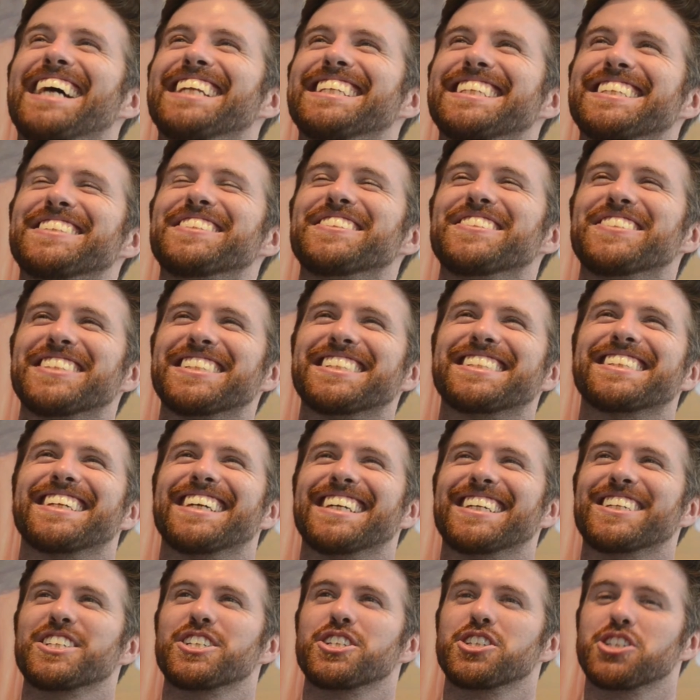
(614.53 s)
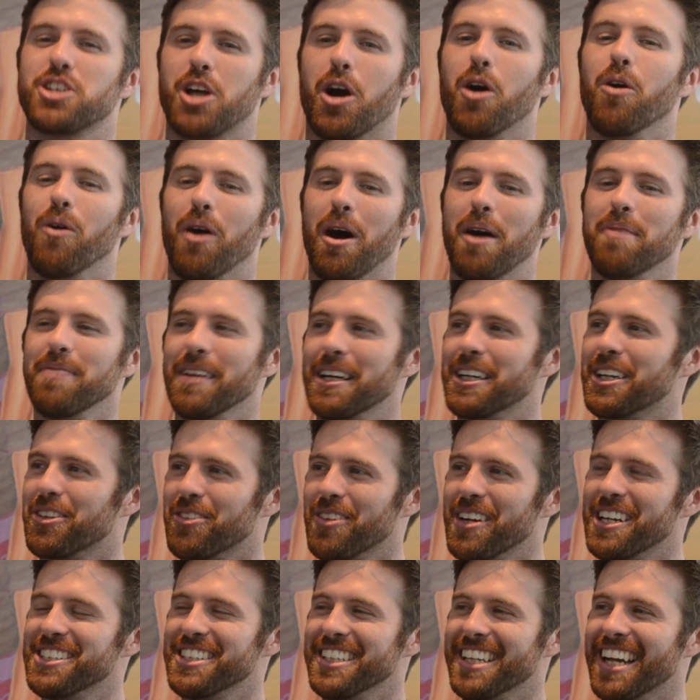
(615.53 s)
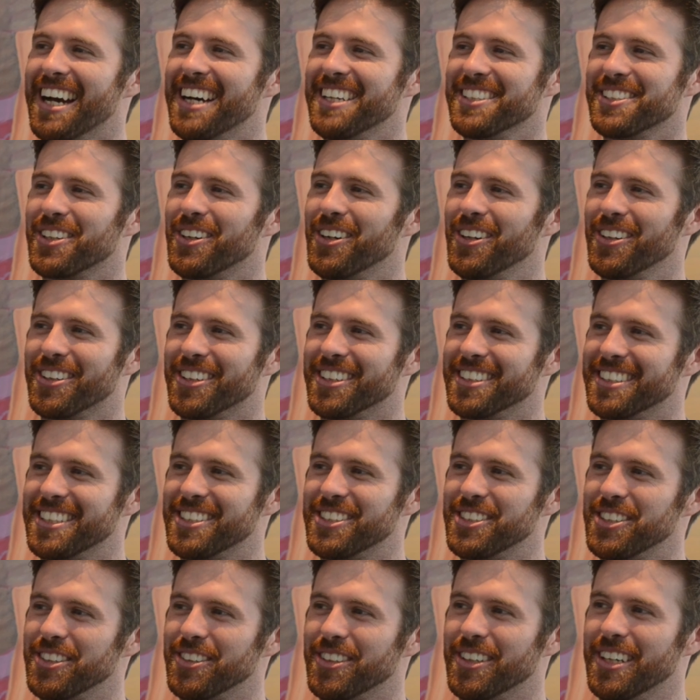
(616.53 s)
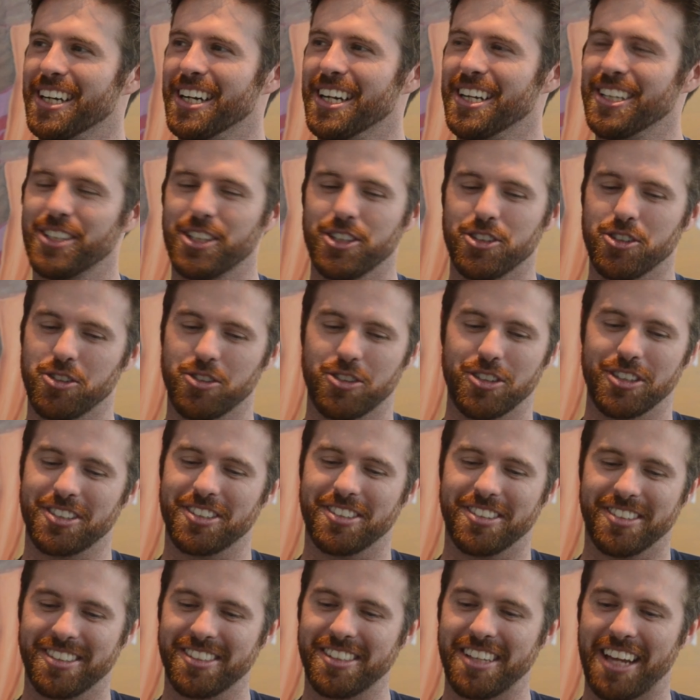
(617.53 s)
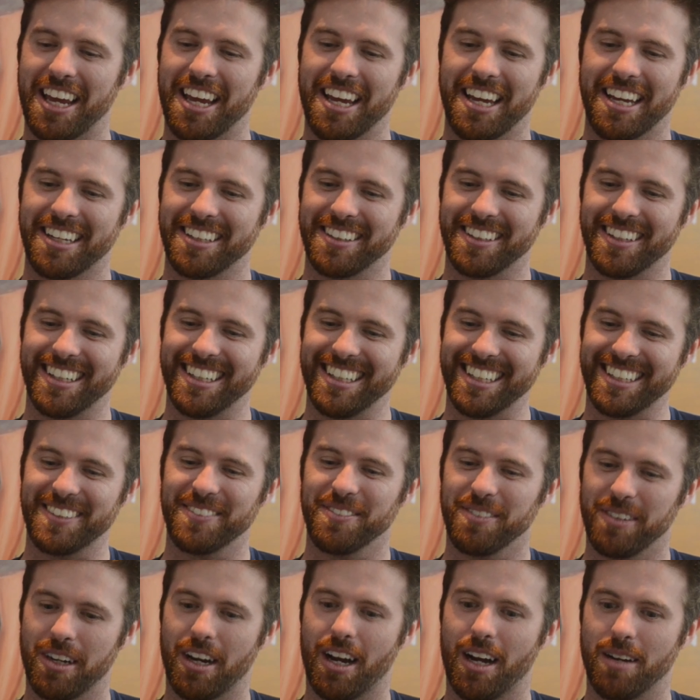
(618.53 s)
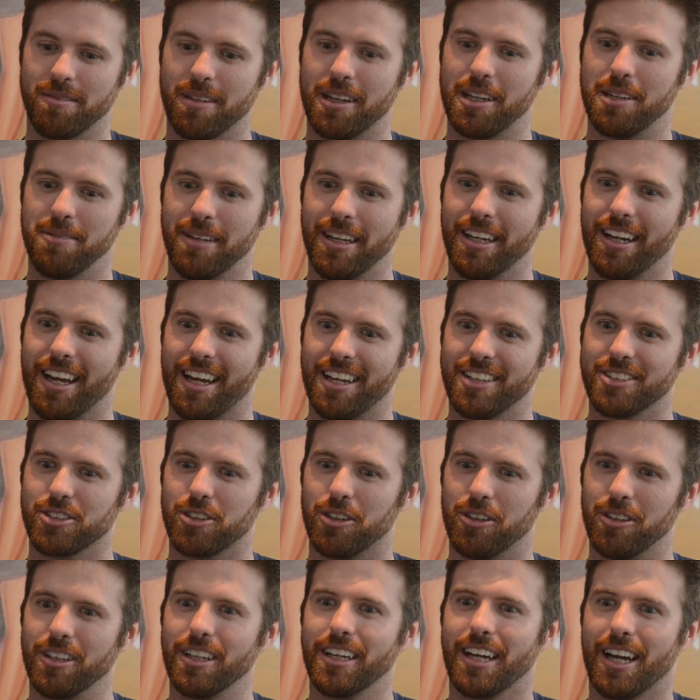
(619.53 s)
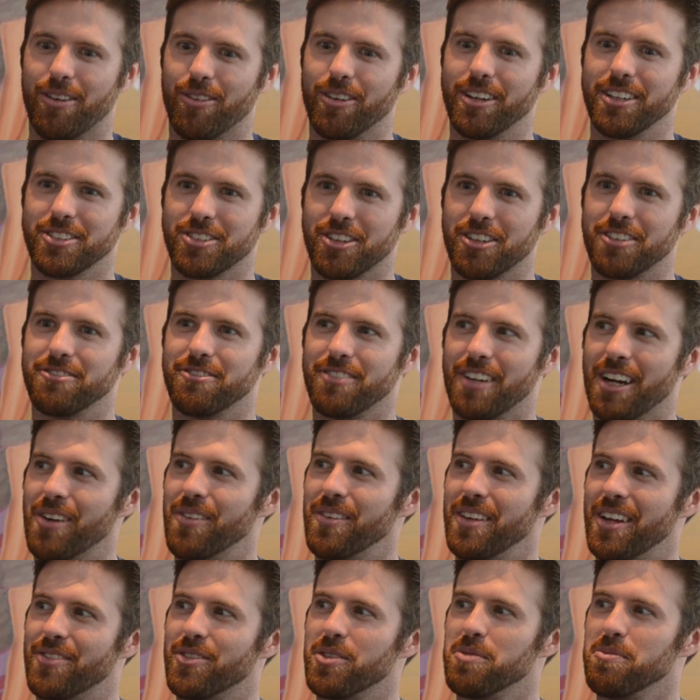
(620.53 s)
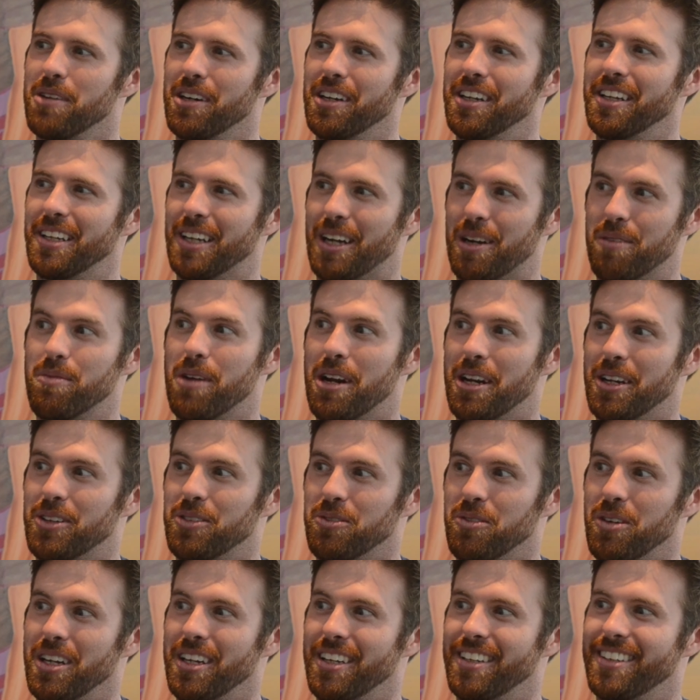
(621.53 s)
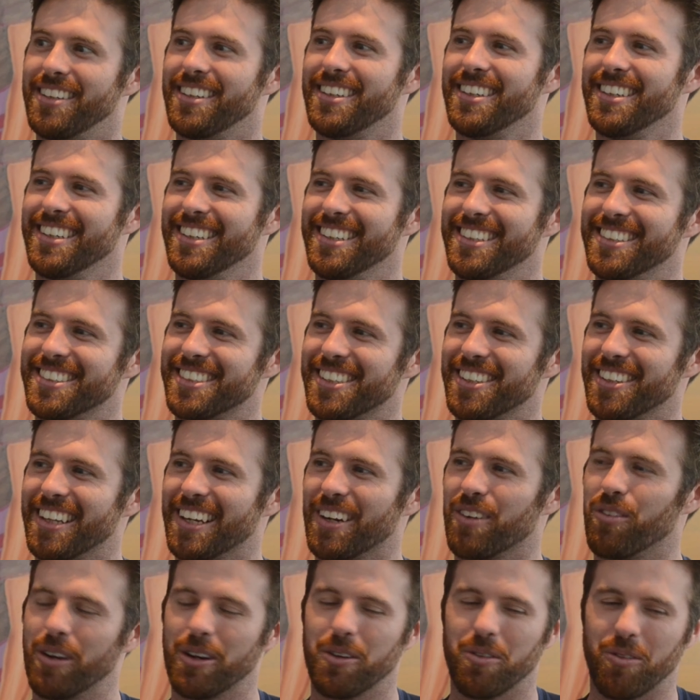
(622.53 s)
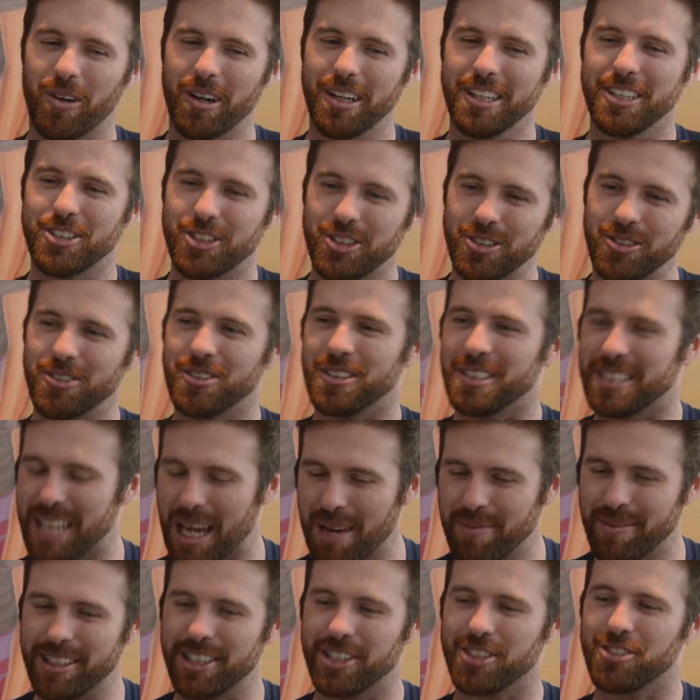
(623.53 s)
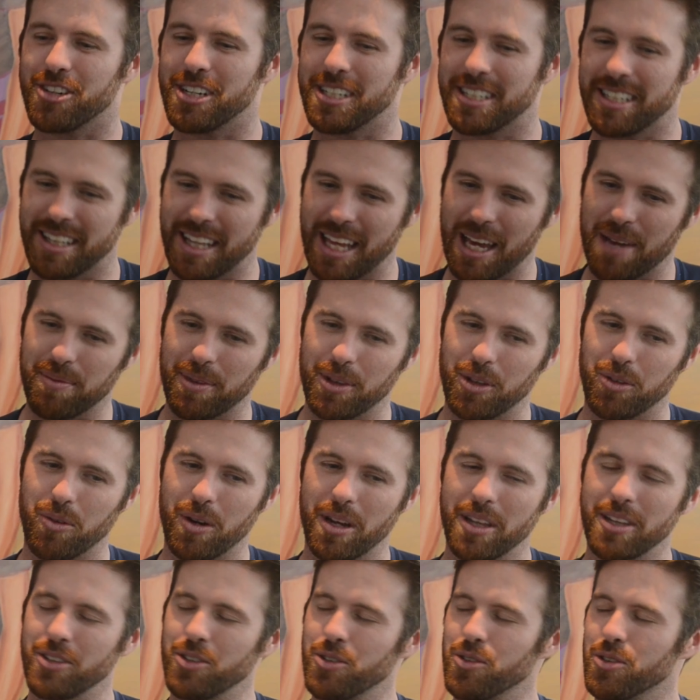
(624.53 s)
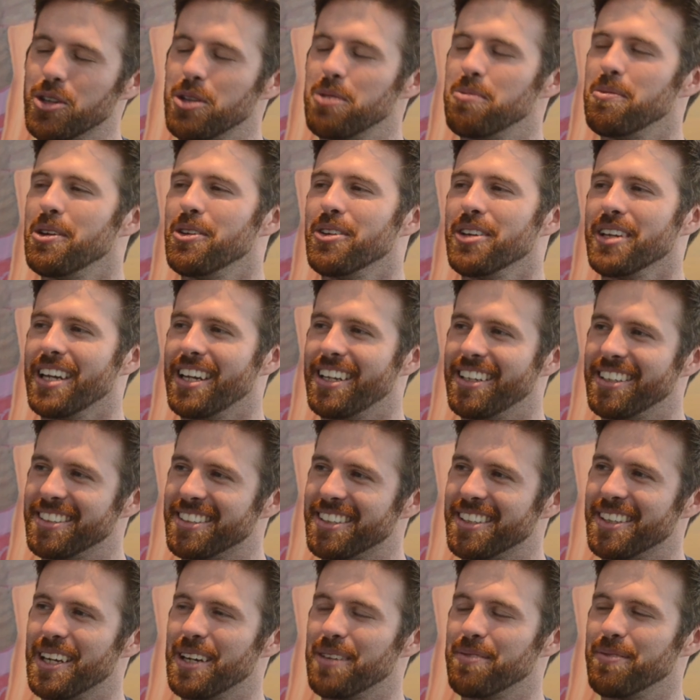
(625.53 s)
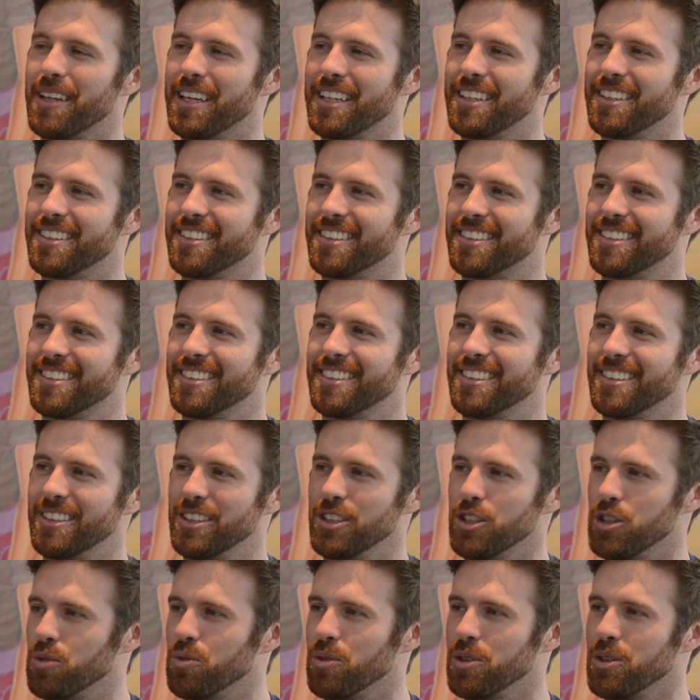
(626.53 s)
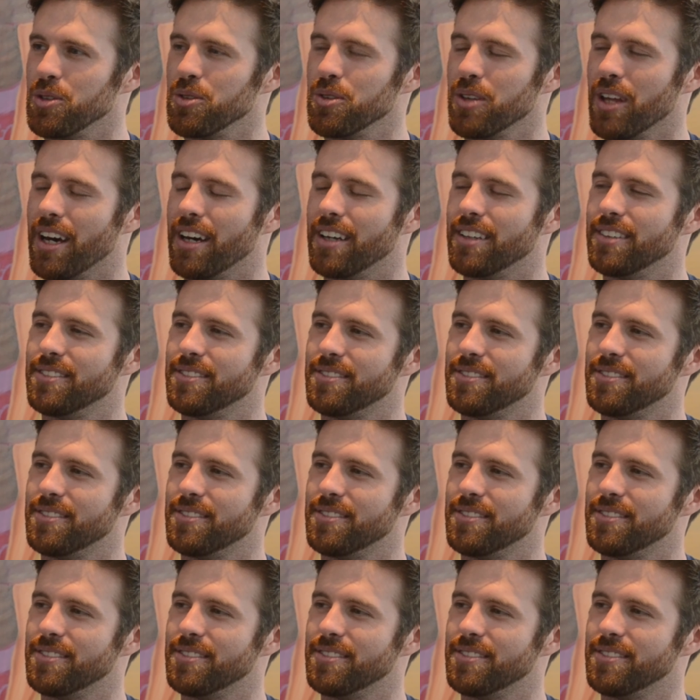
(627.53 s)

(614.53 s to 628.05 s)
Did you just like show up like a raging asshole, or did you did you just say like I'm gonna be an asshole, like I want to start fighting with everybody, I'm ready to win? So like, what what did you demonstrate to them in the way that you communicated to them that you would do that?